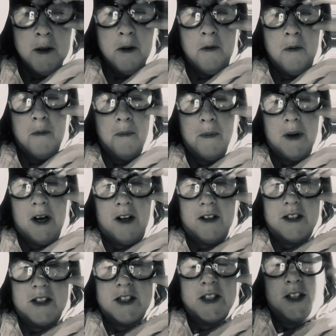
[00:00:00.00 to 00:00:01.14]
Oh, my
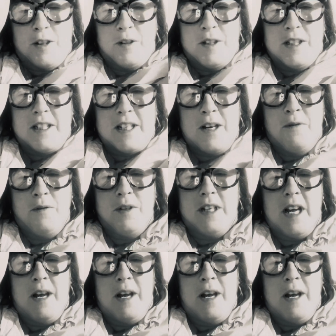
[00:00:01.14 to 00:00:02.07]
glasses are gone, ski